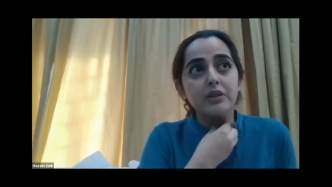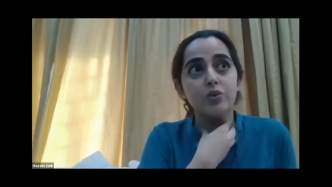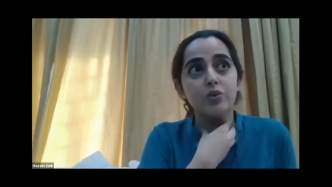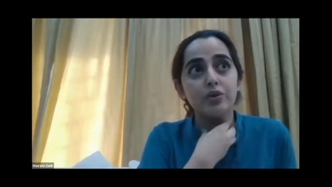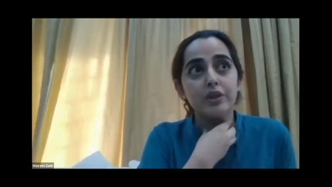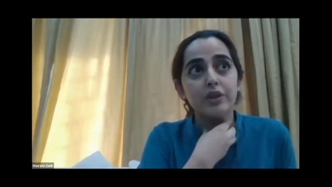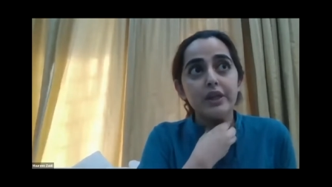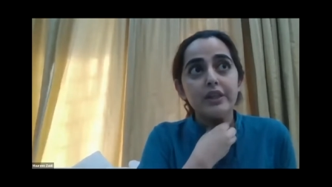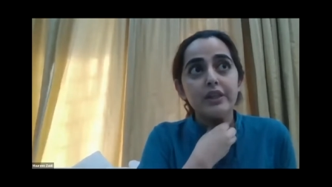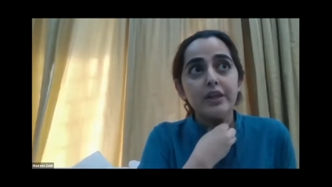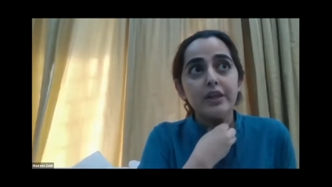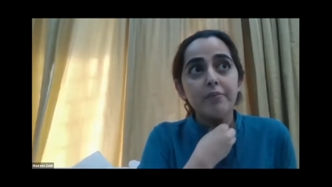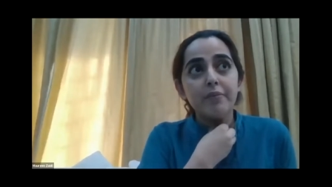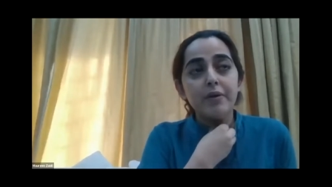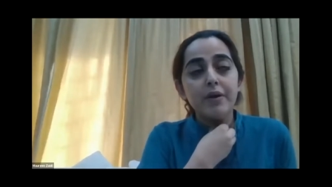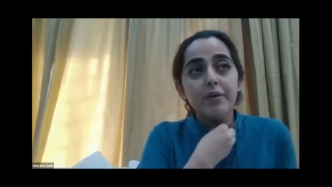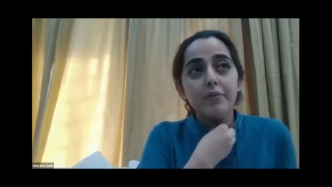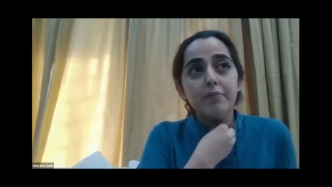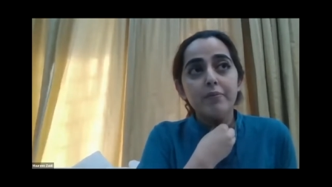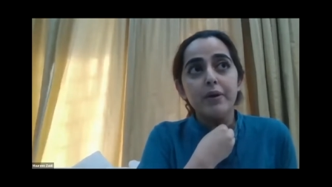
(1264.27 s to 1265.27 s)
don't read them
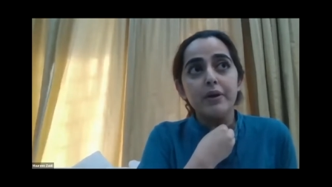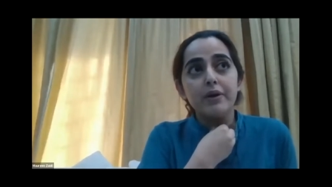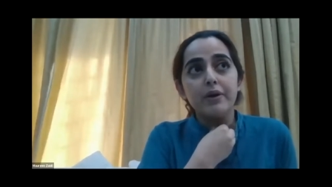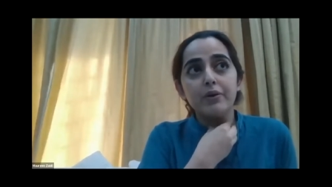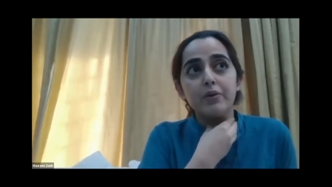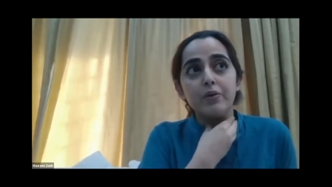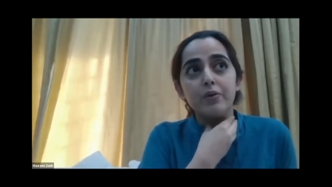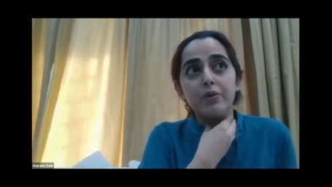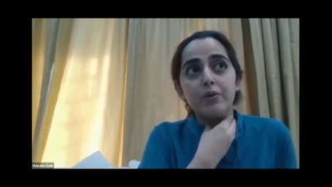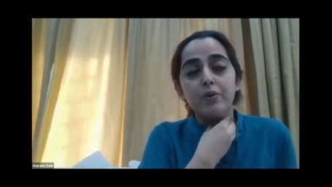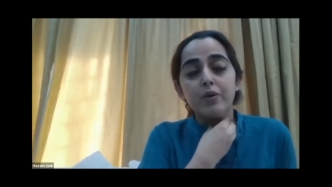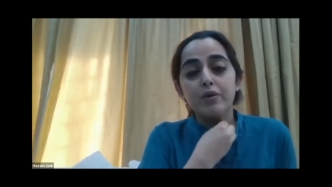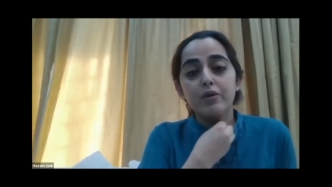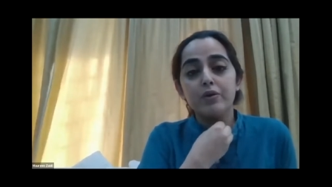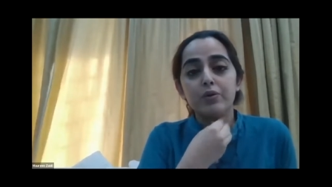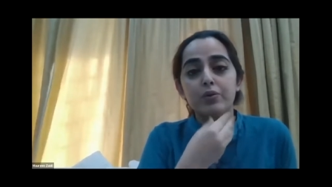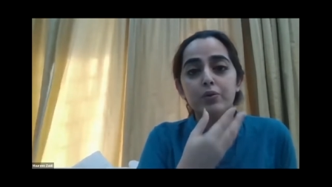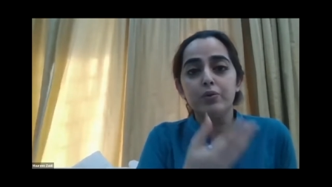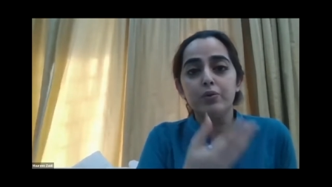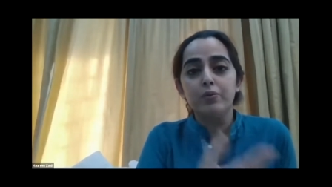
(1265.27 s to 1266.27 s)
but you know
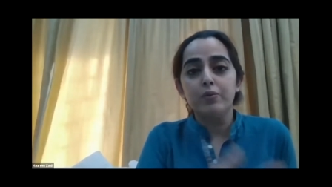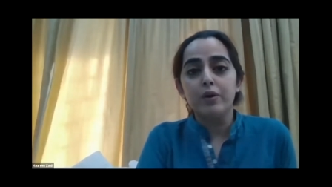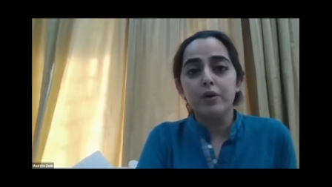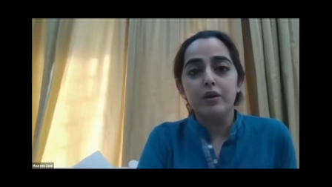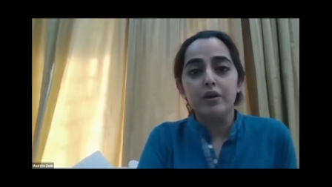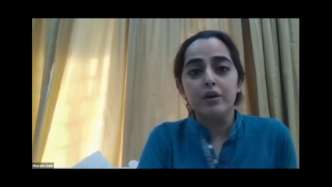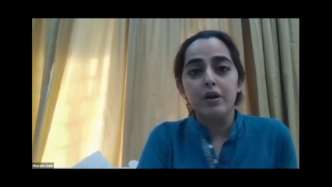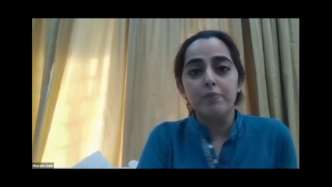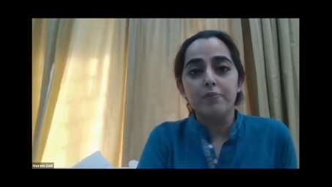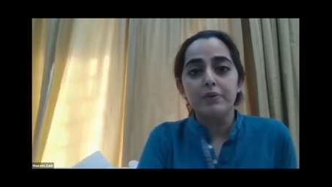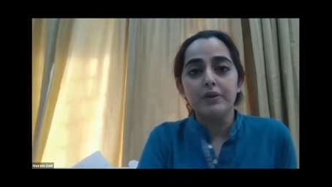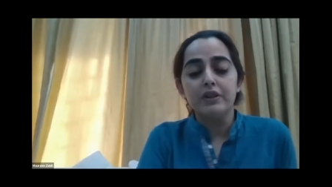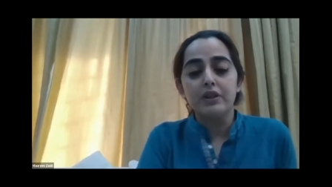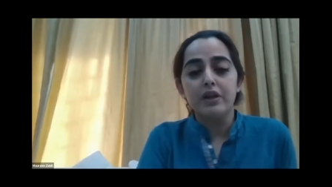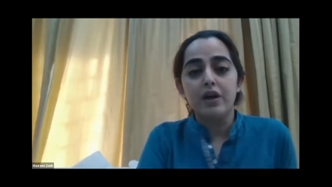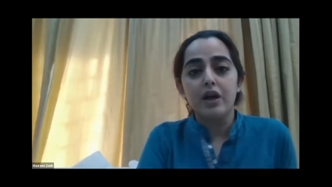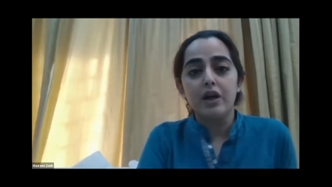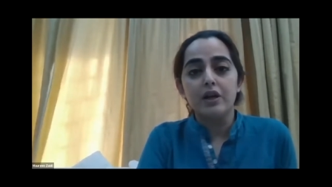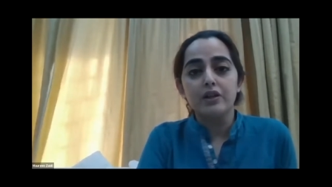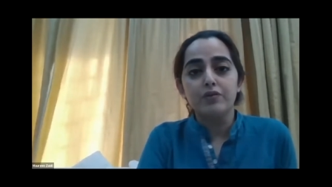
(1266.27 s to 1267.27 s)
you uh, companies
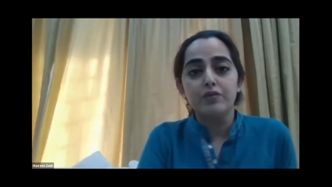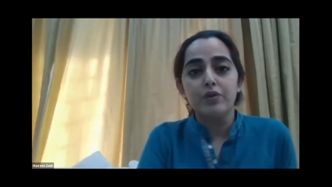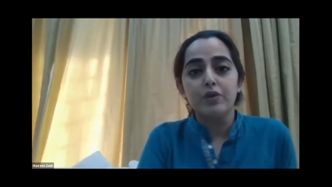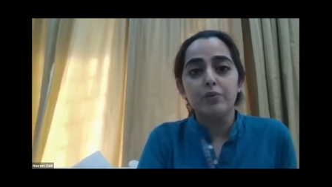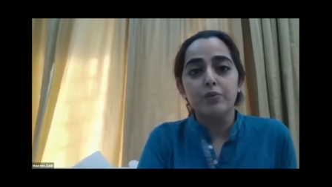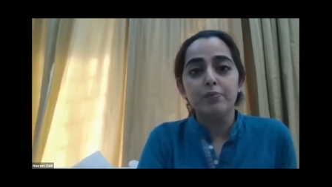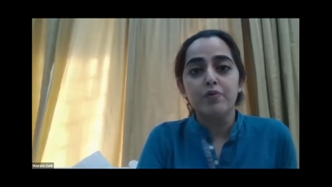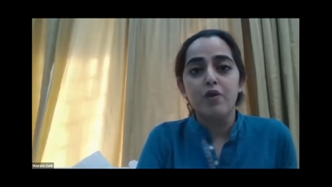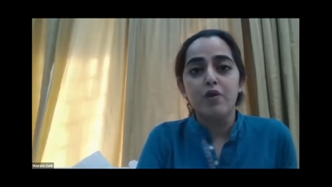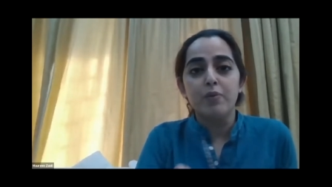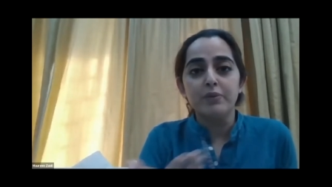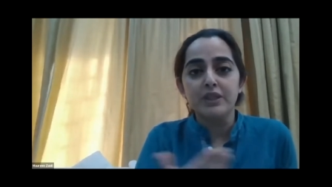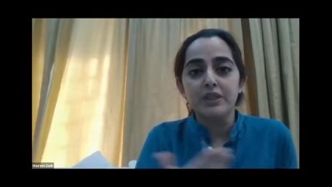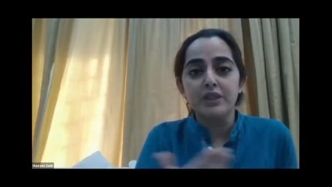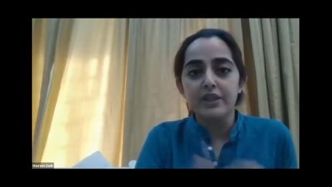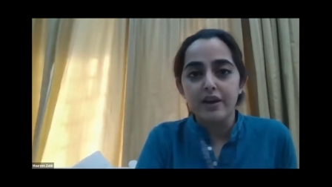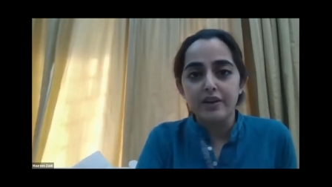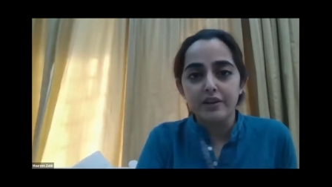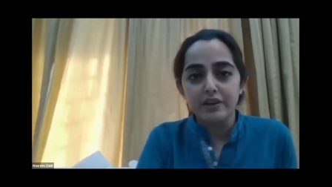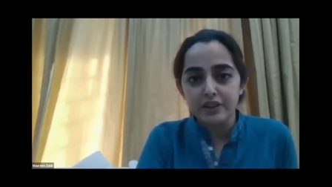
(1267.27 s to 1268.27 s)
are asked for a performance
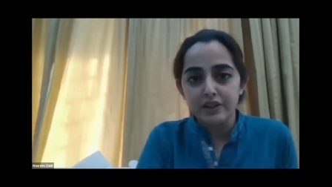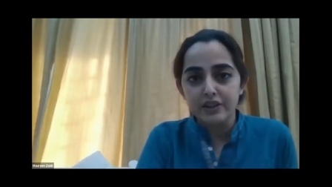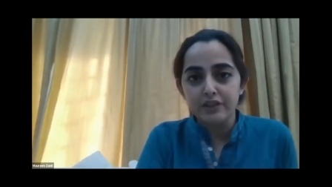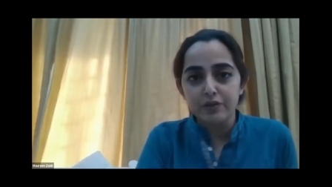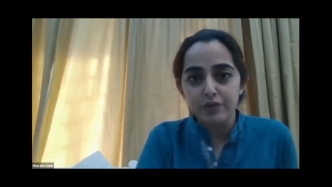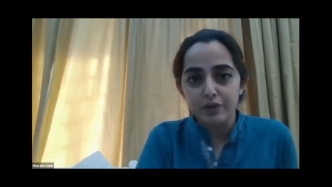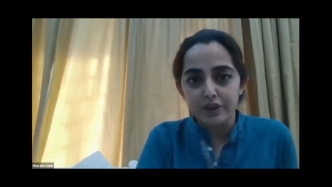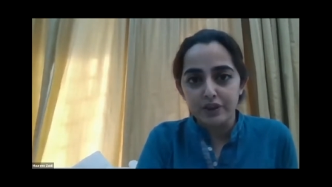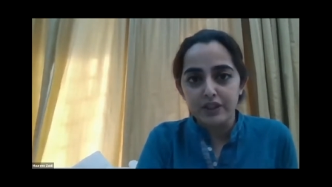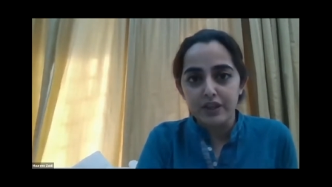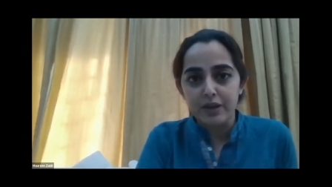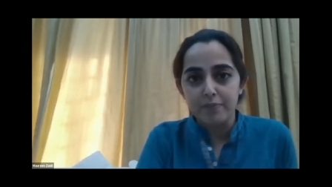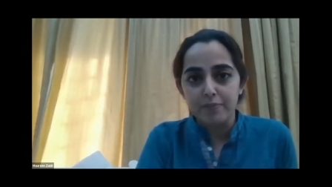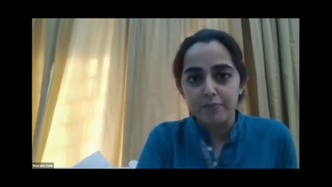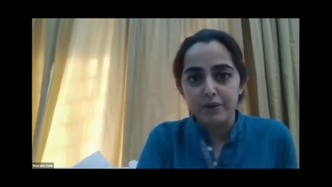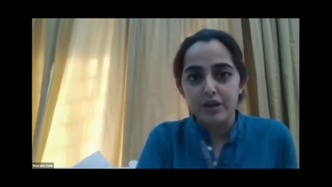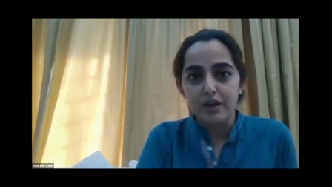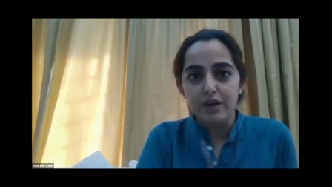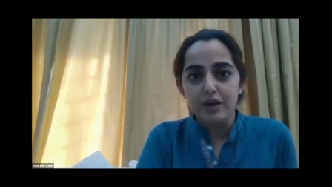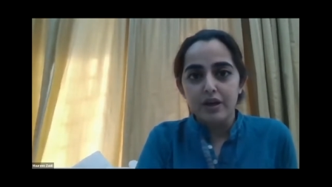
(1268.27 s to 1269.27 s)
guarantee for
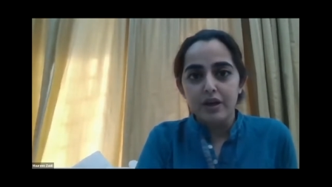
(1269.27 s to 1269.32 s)
example